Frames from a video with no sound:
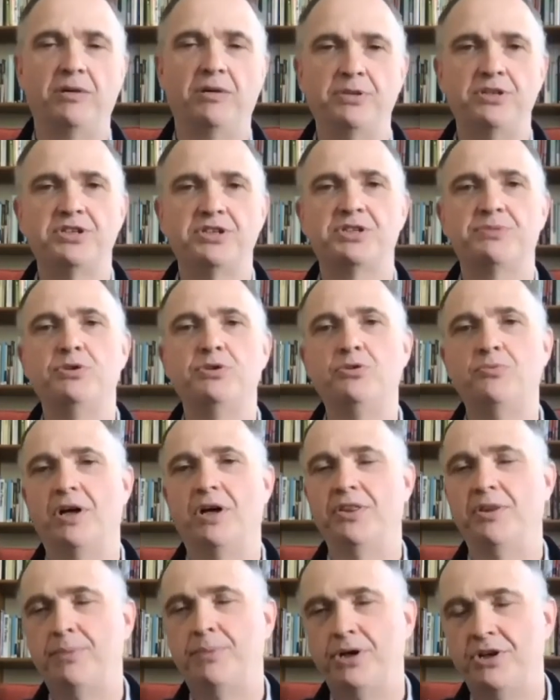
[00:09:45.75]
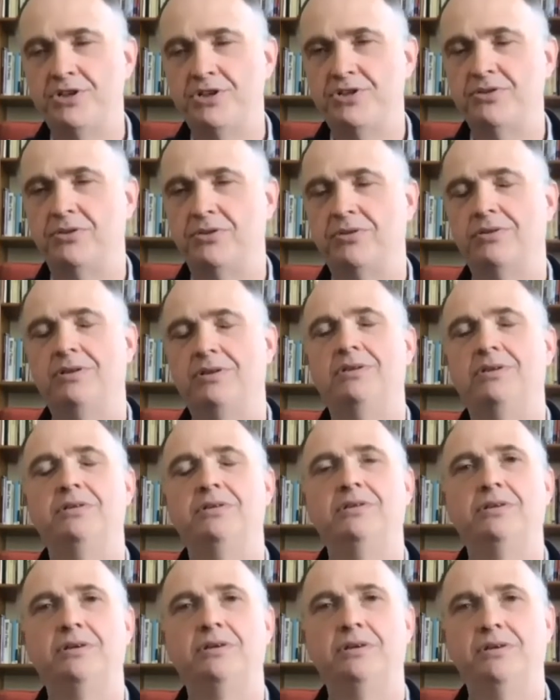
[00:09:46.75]
but the small one, the personal,
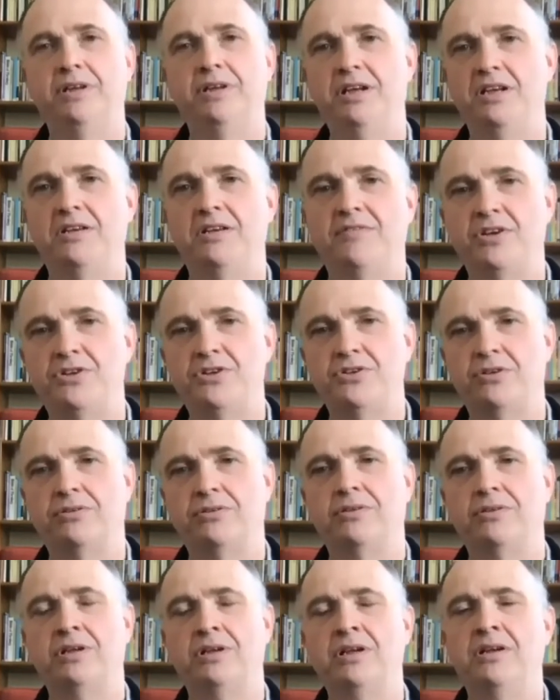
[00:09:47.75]
the individual.